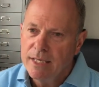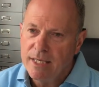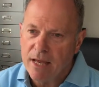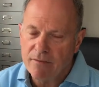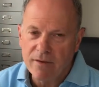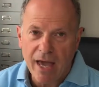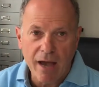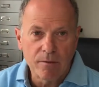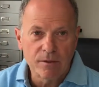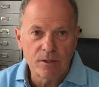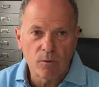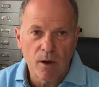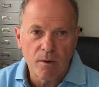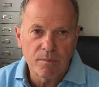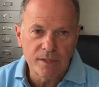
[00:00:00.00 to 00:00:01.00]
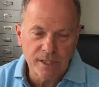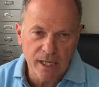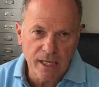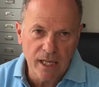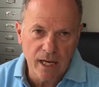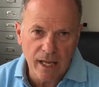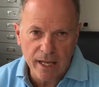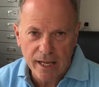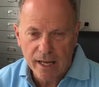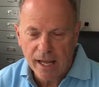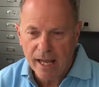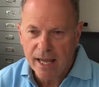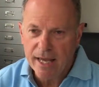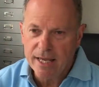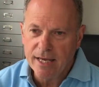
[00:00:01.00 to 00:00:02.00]
Dave Coward's work particularly.
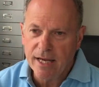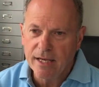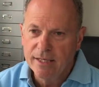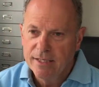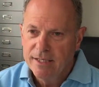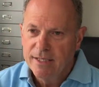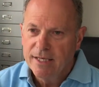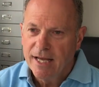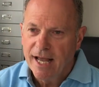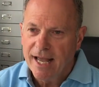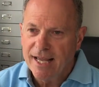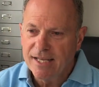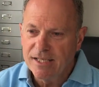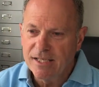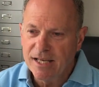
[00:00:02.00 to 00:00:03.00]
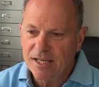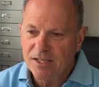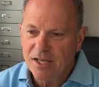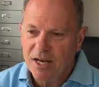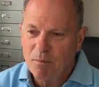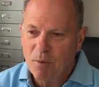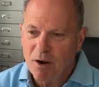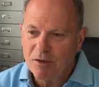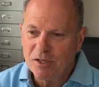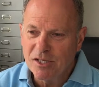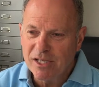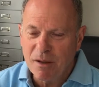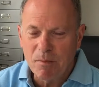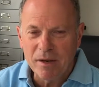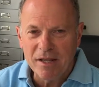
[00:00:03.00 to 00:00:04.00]
He is certainly prone to
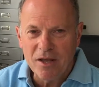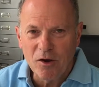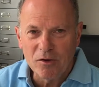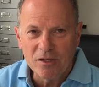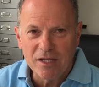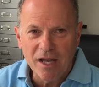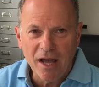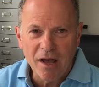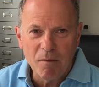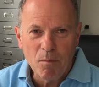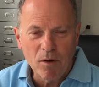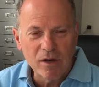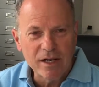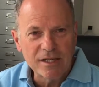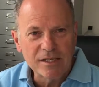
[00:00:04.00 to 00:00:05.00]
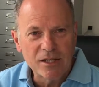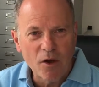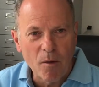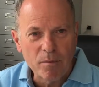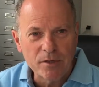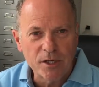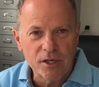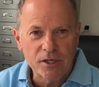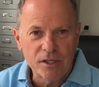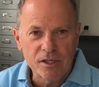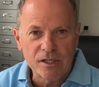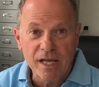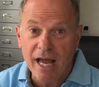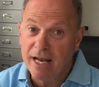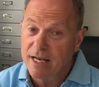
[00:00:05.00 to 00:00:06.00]
slip in the odd model into
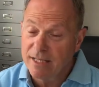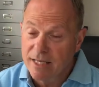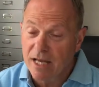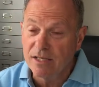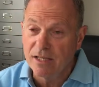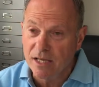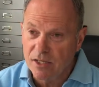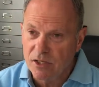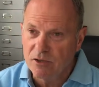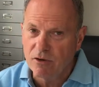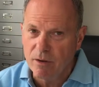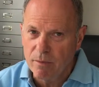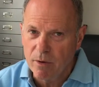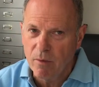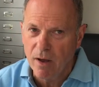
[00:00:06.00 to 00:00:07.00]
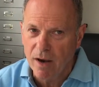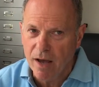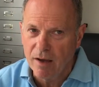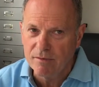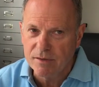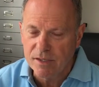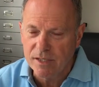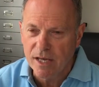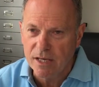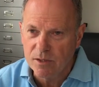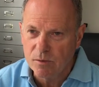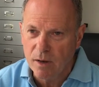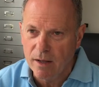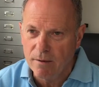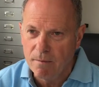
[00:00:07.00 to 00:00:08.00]
competitions and does extremely well, I have to say
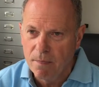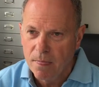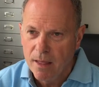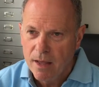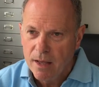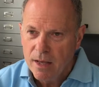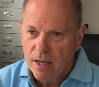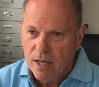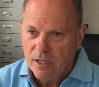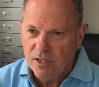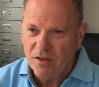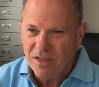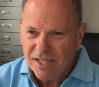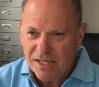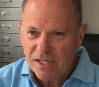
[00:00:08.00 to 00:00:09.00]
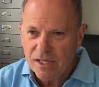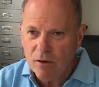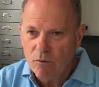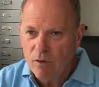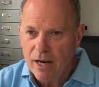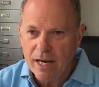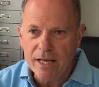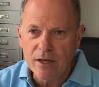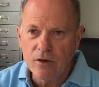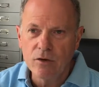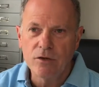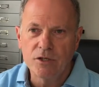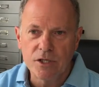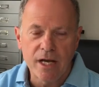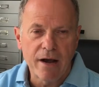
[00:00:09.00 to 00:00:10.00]
as well. So this is a really
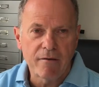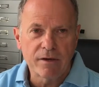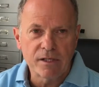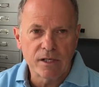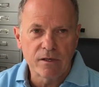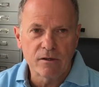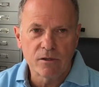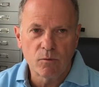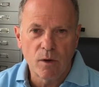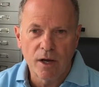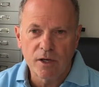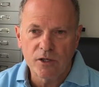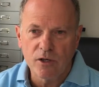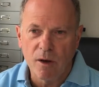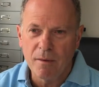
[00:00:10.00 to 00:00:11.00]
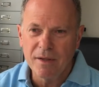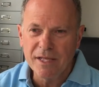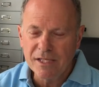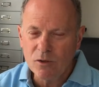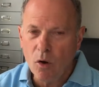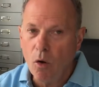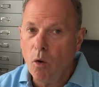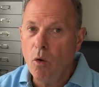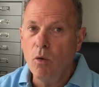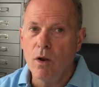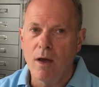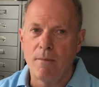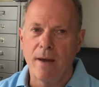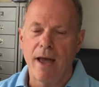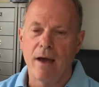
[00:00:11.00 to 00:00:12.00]
good generic skills workshop, and it's
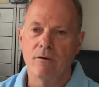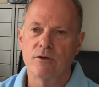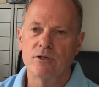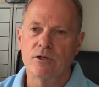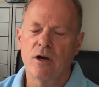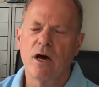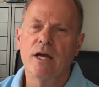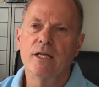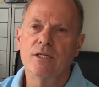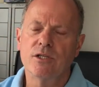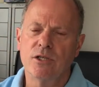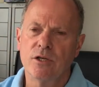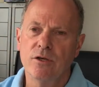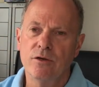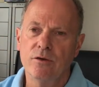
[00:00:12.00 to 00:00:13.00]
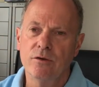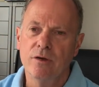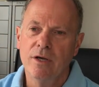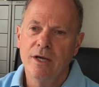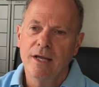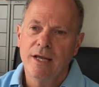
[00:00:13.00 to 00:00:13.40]
all about trying to